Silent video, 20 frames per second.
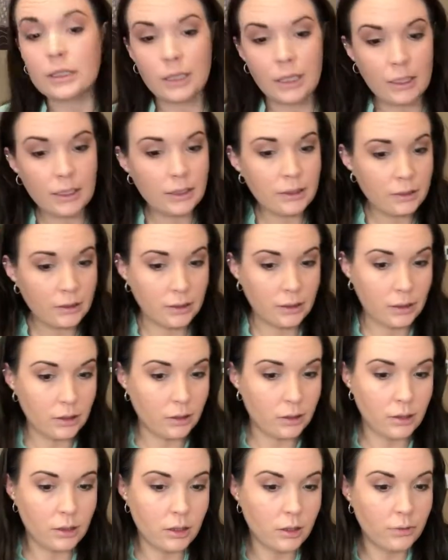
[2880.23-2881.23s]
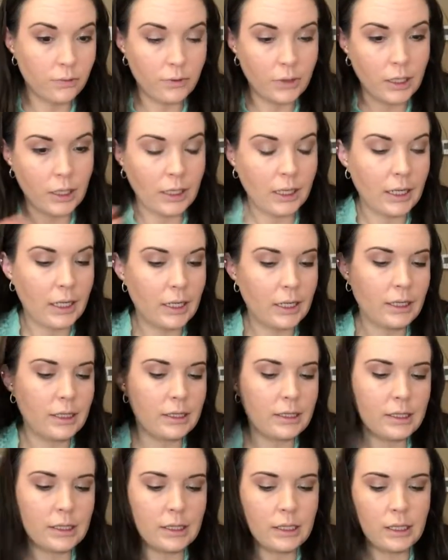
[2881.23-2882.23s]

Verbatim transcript: liking this look so far, guys.